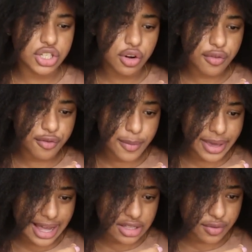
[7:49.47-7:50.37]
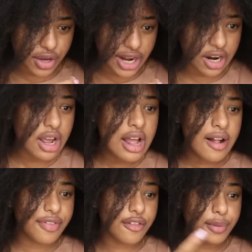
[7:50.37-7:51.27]
Your flipping ends of your hair,
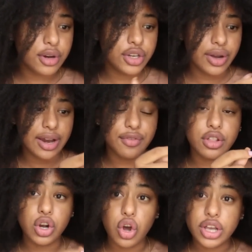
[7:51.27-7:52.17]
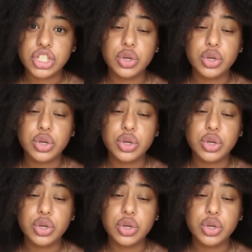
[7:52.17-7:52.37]
they've been on your head for the longest.